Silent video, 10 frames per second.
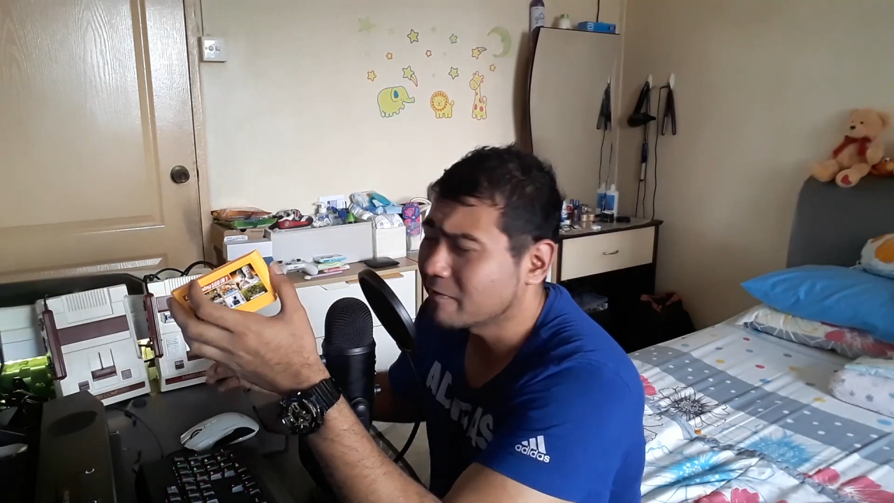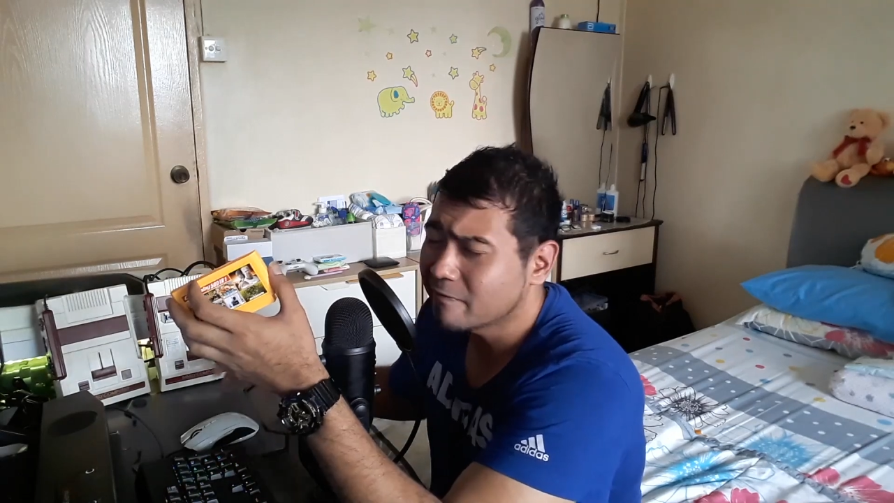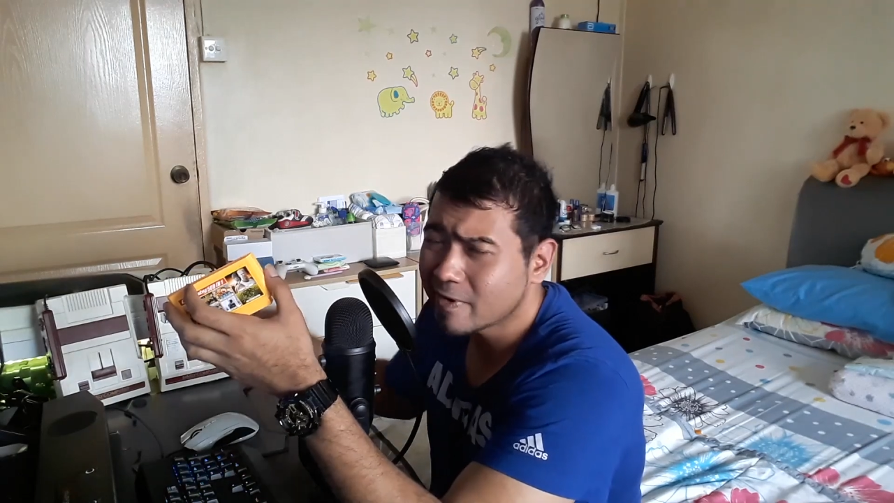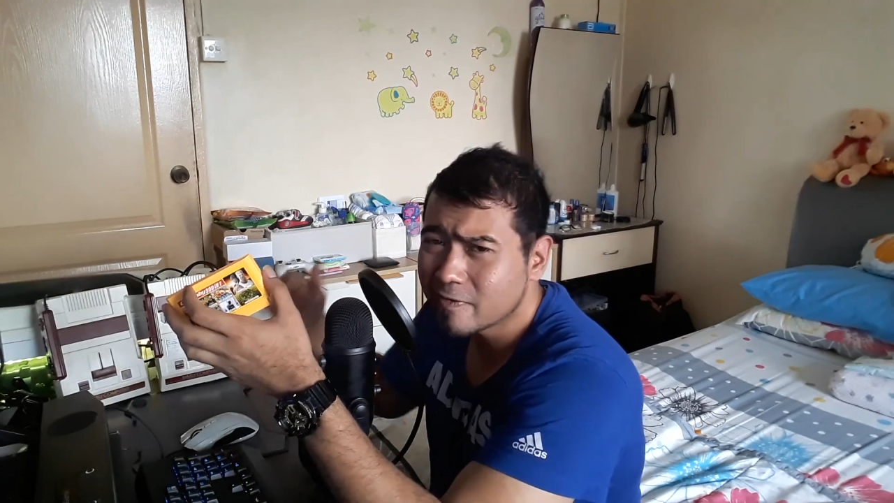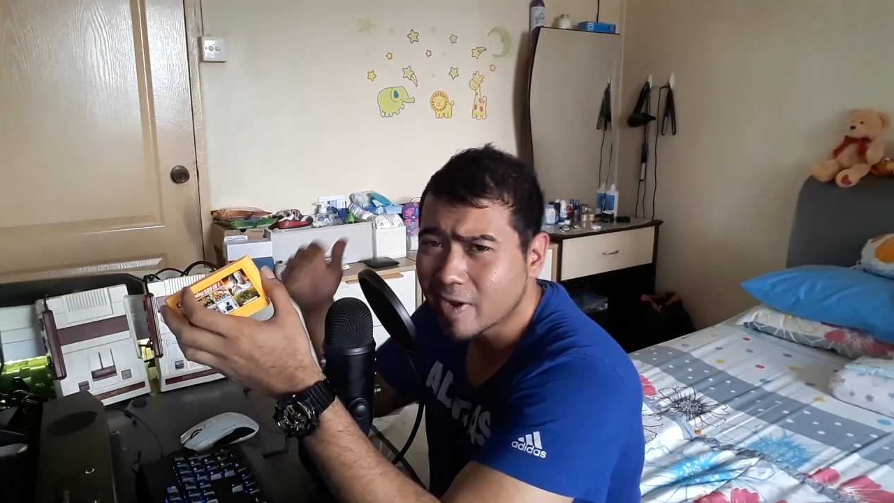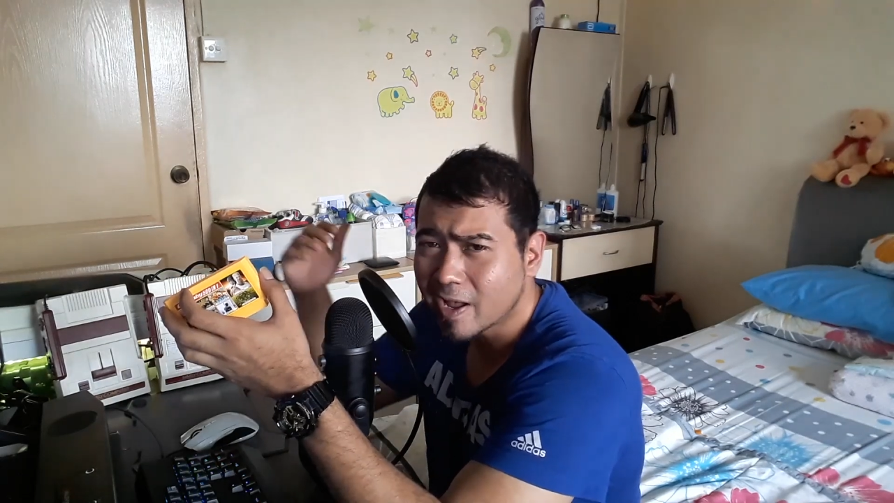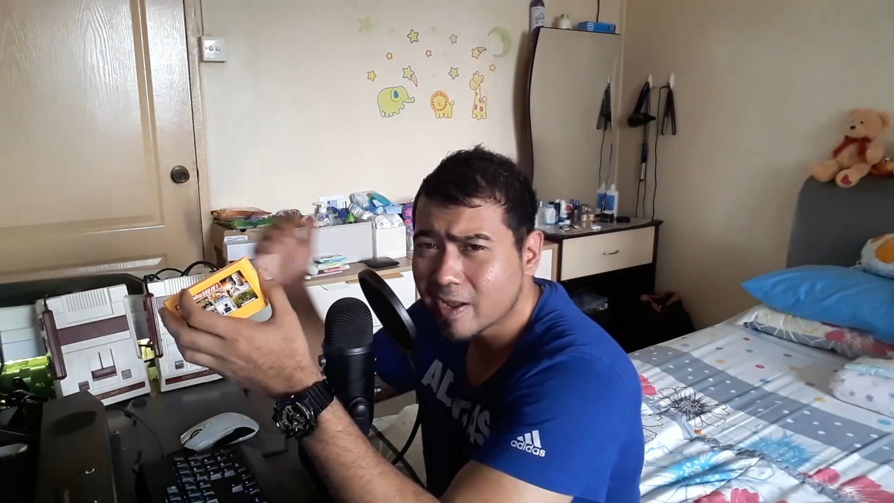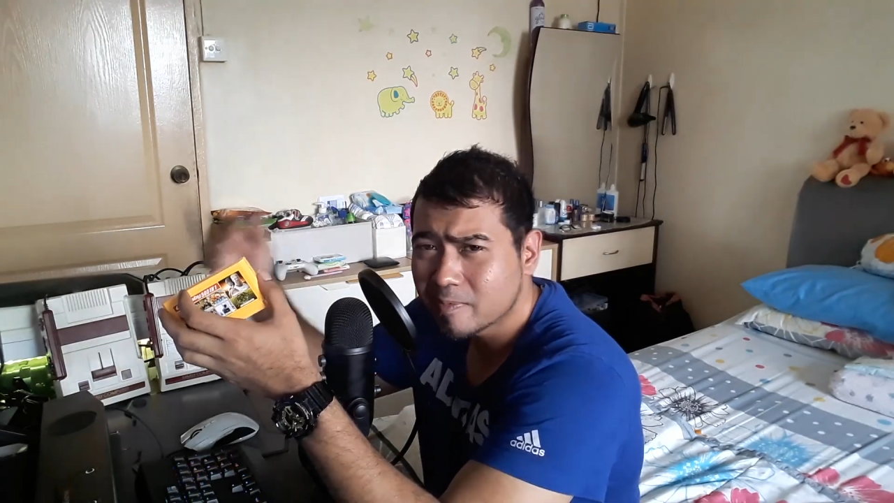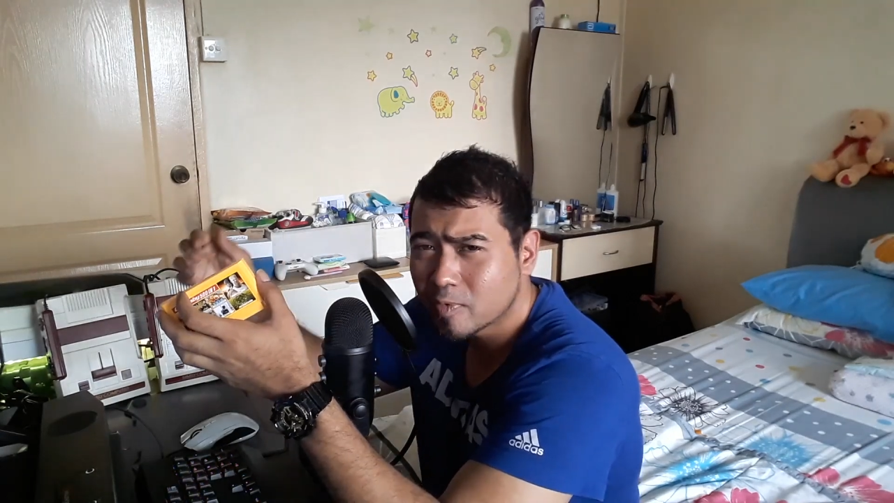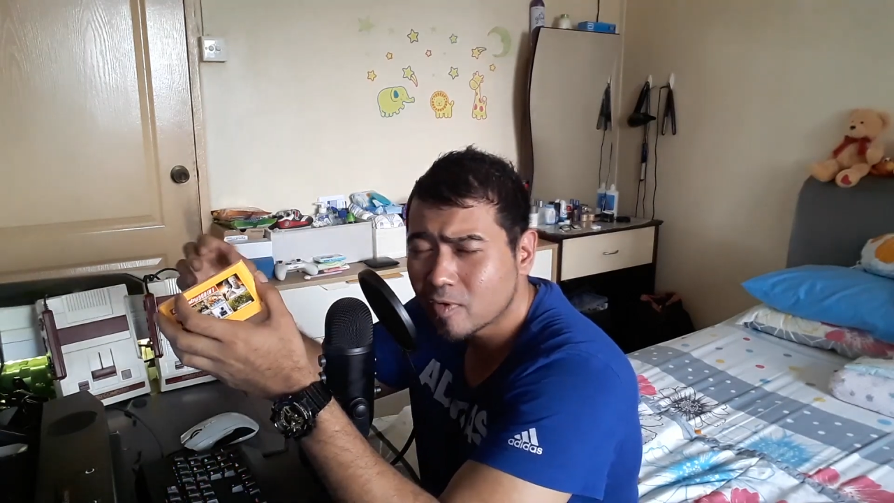at a very
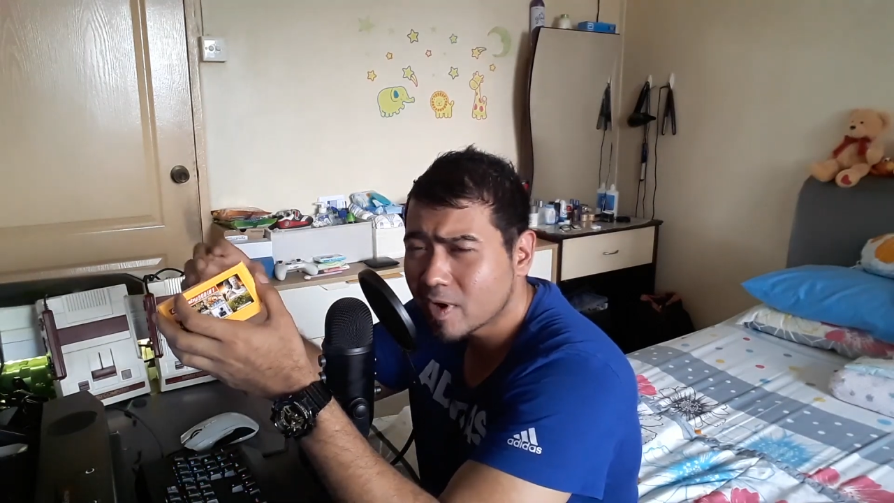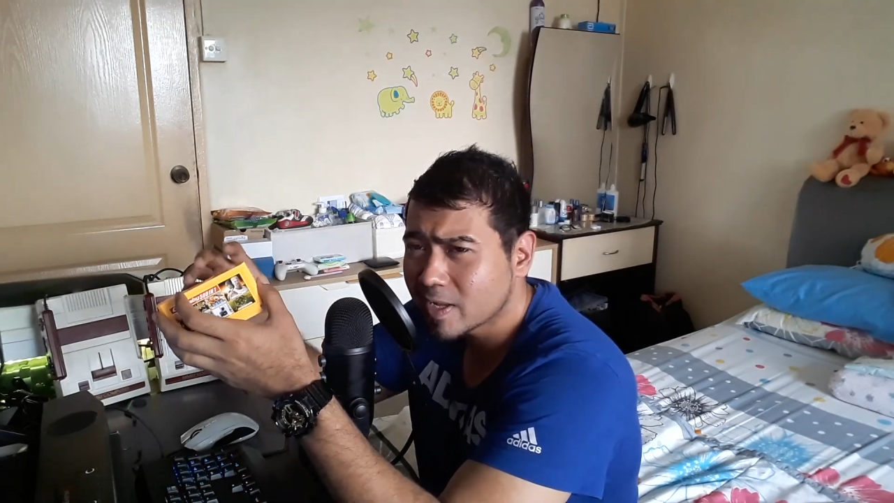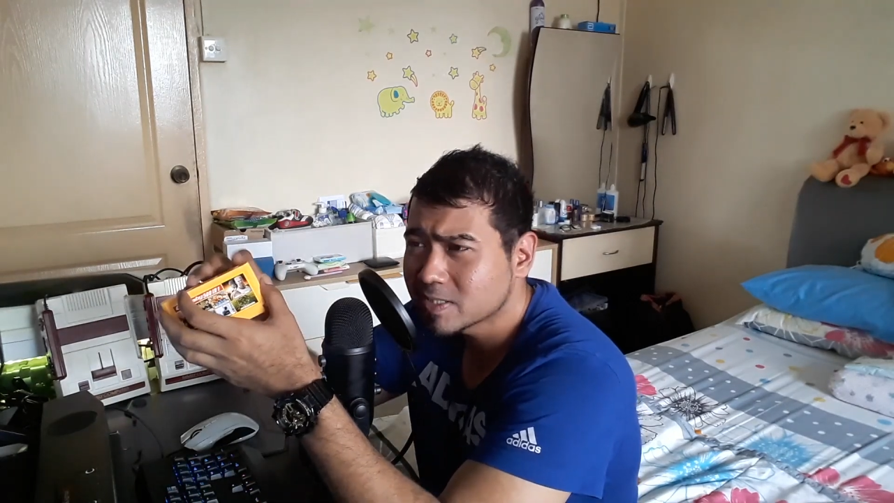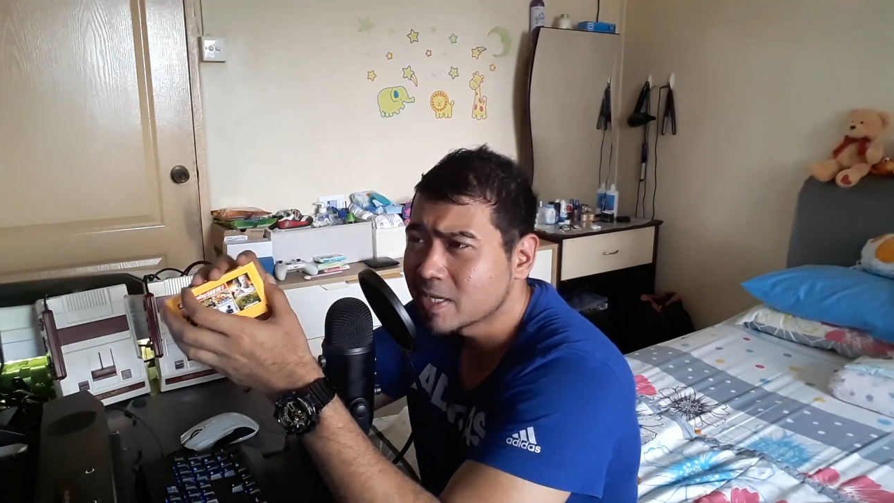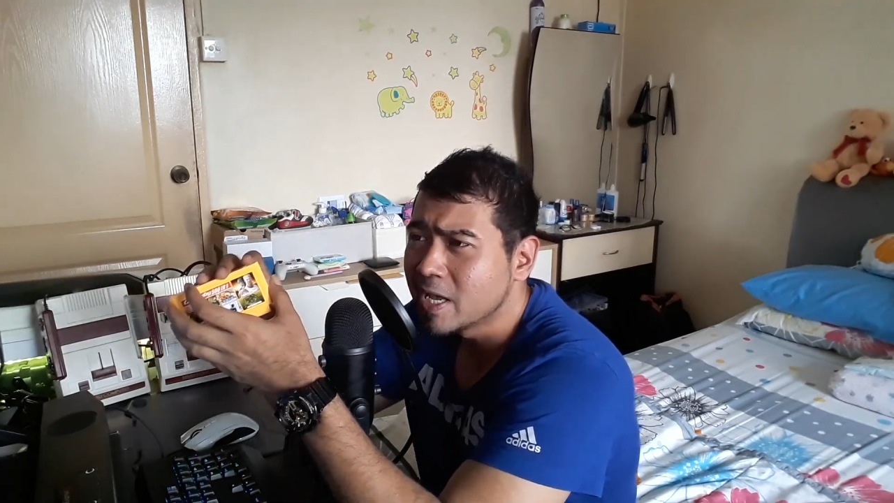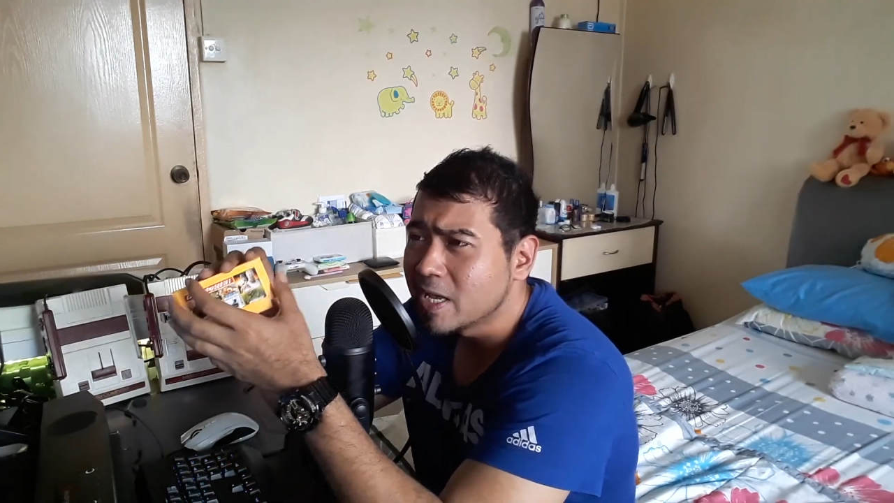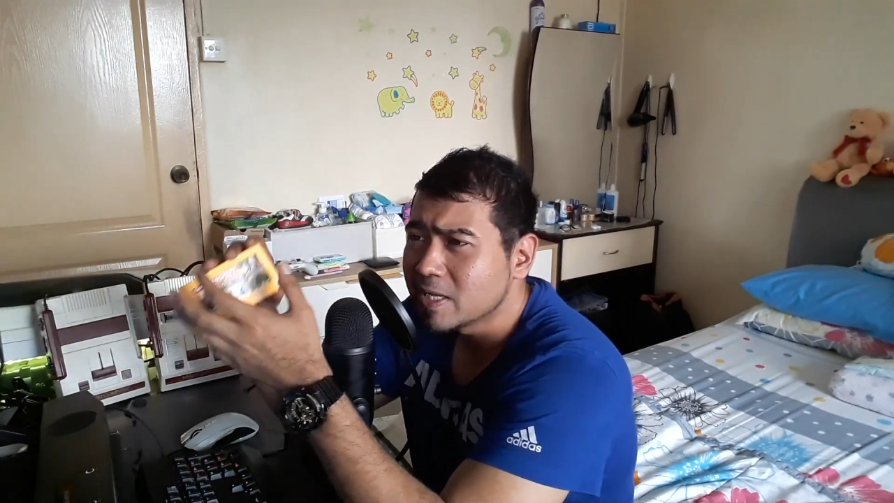high price